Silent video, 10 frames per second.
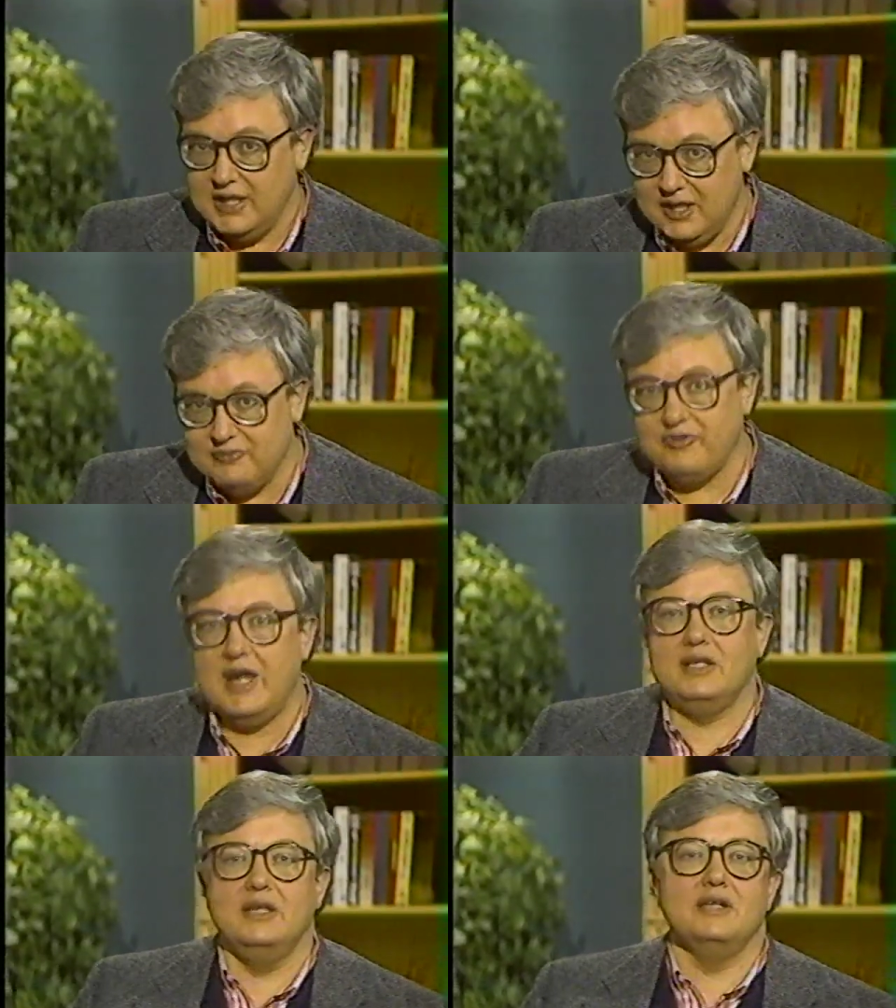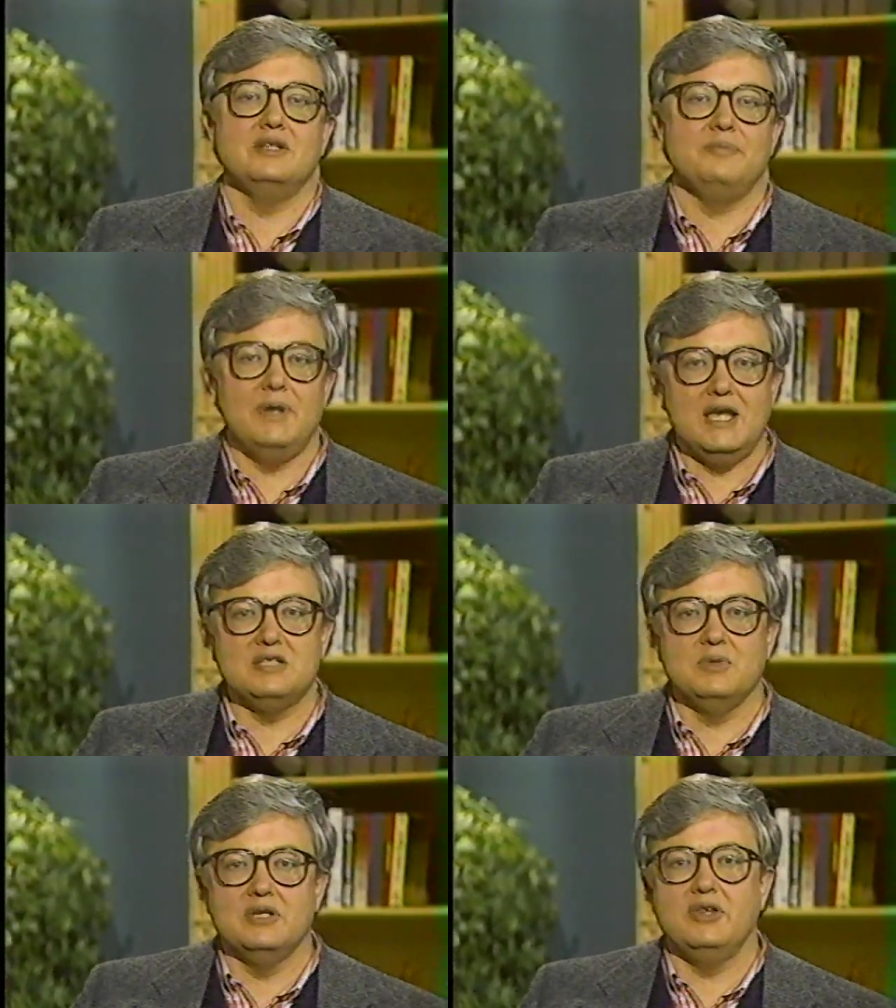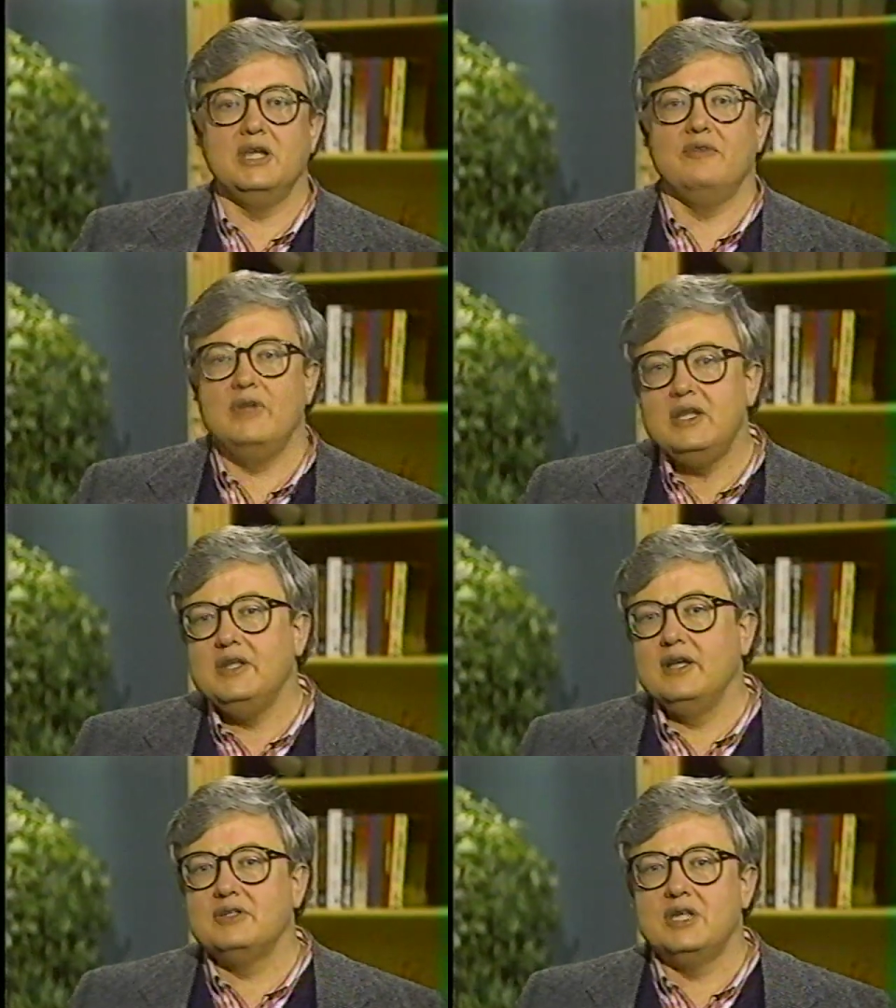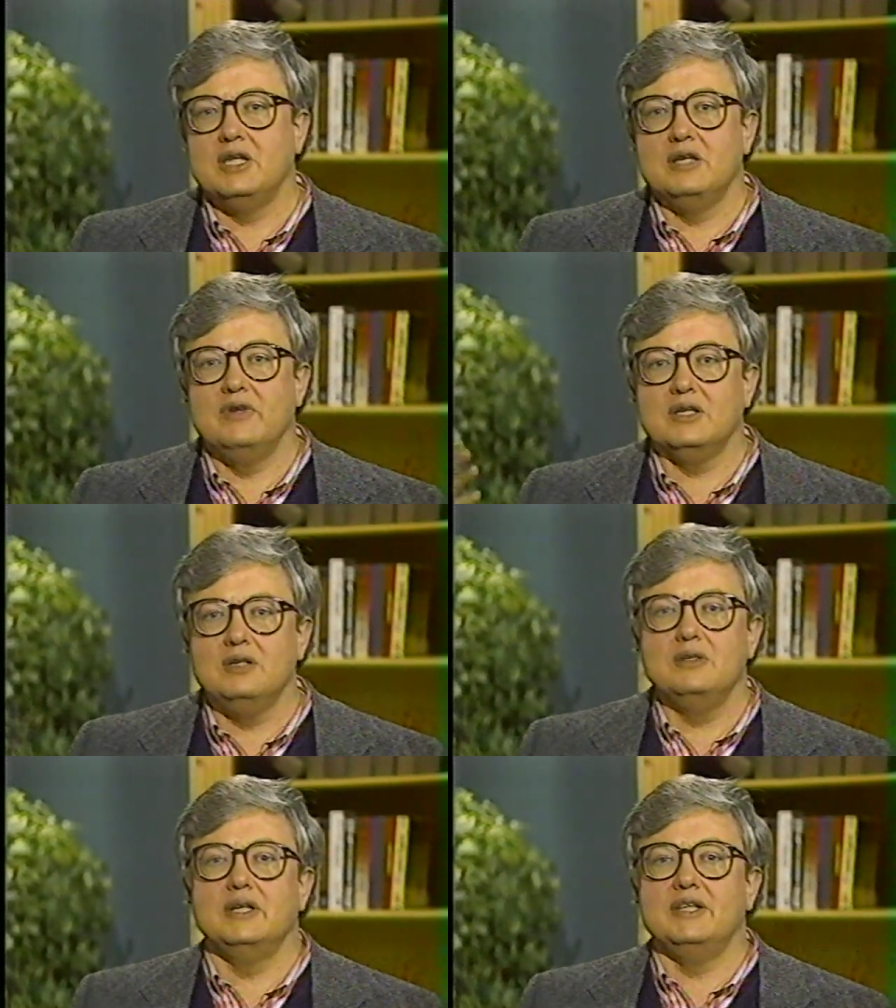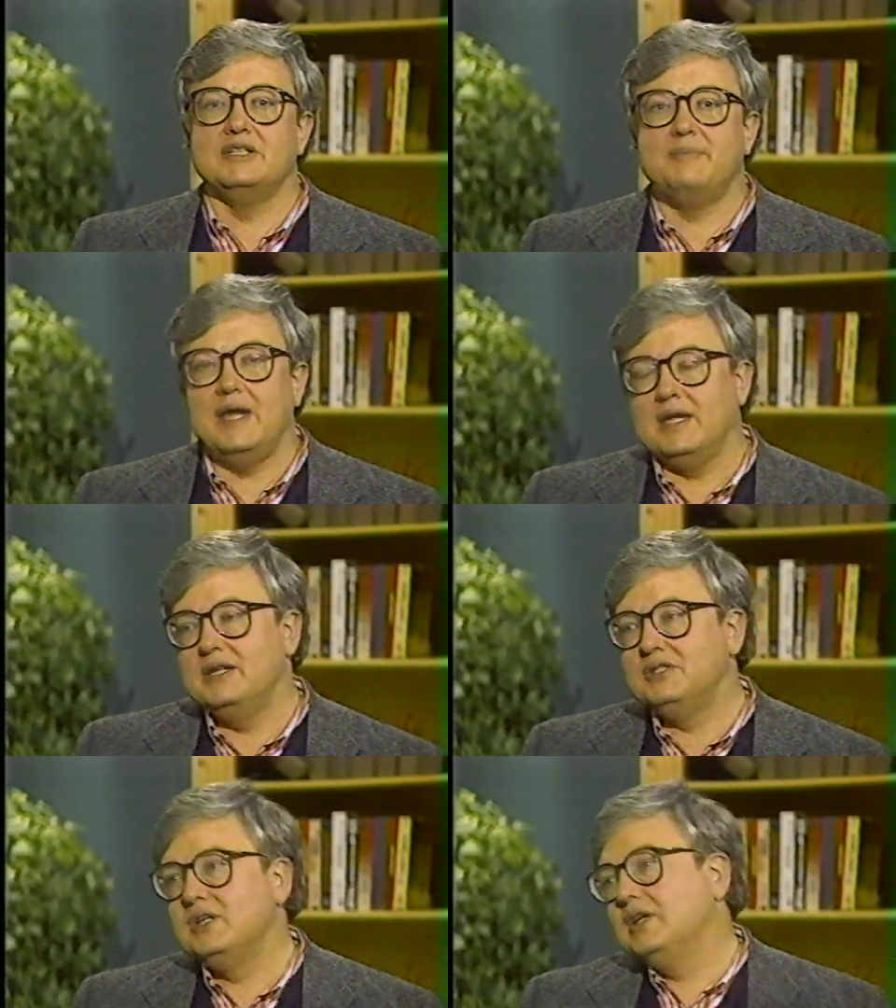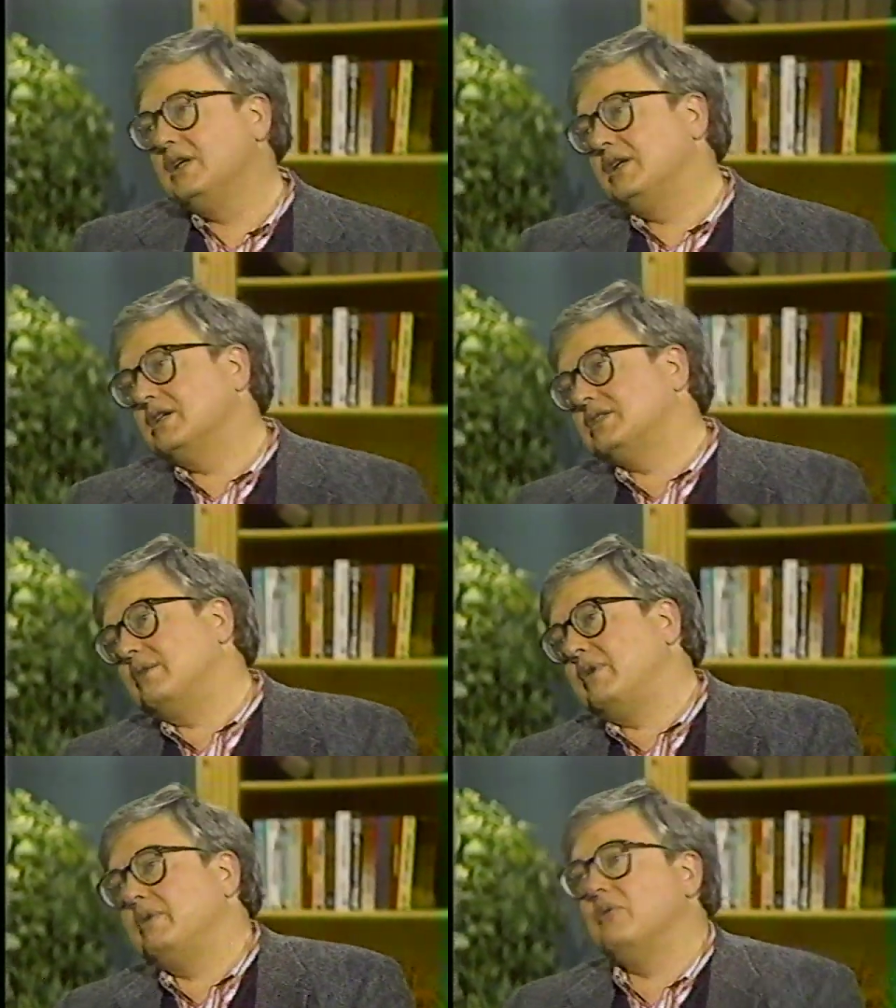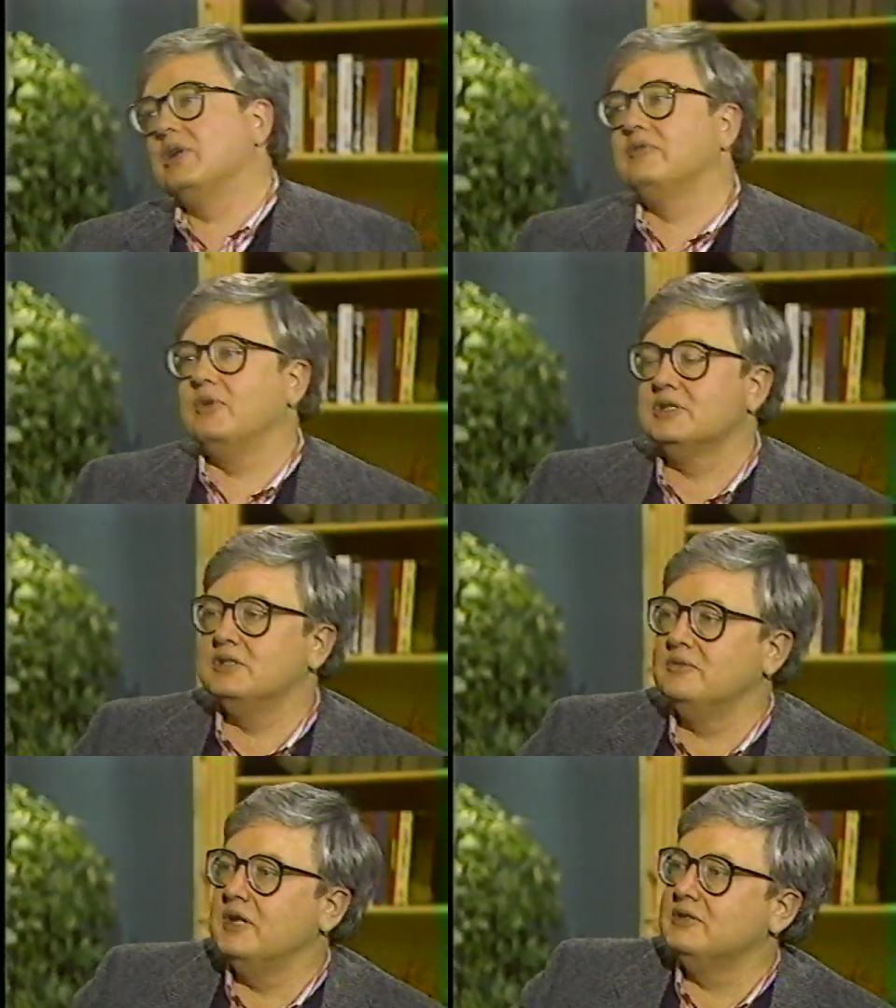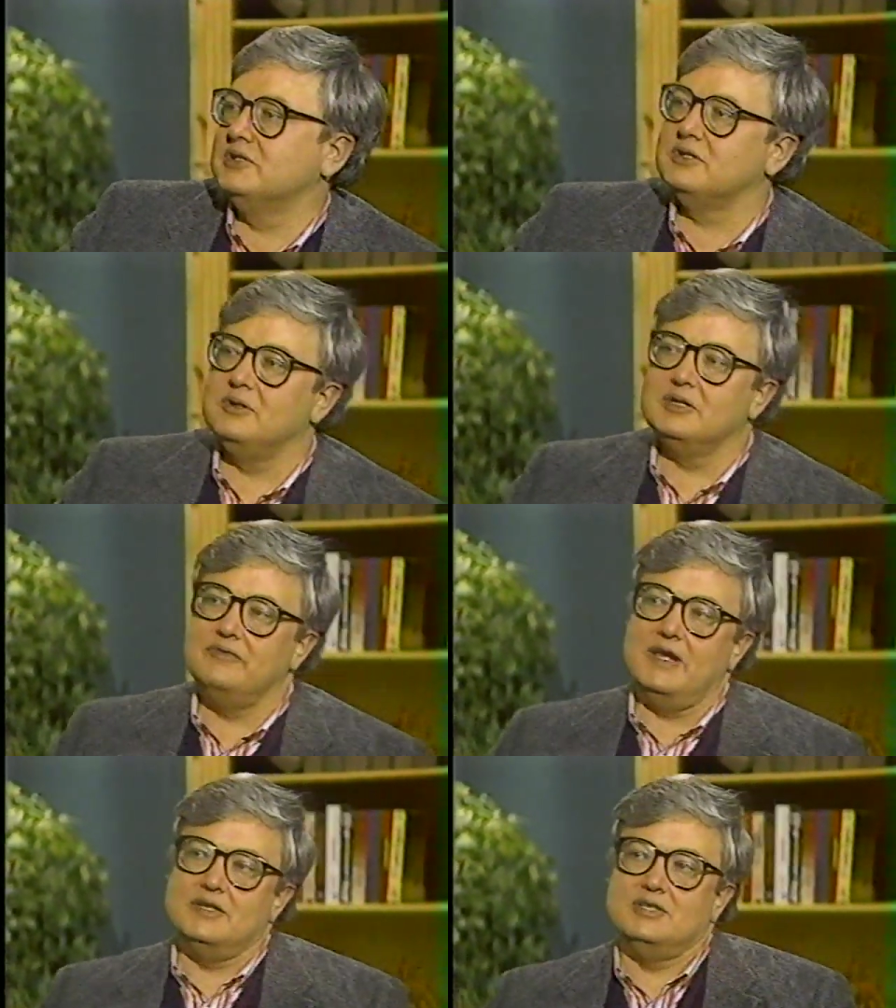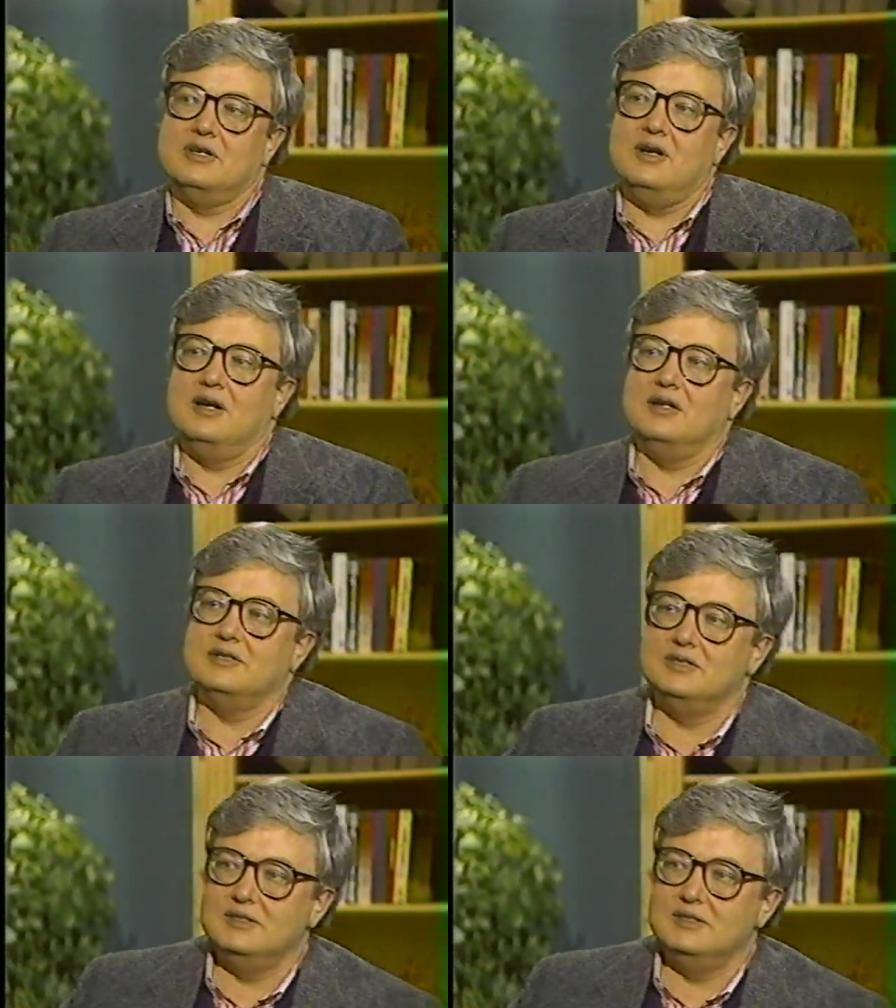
And frankly, it's impossible to think of anything else they could have included in this package except maybe one of Orson Welles' old Havana cigars.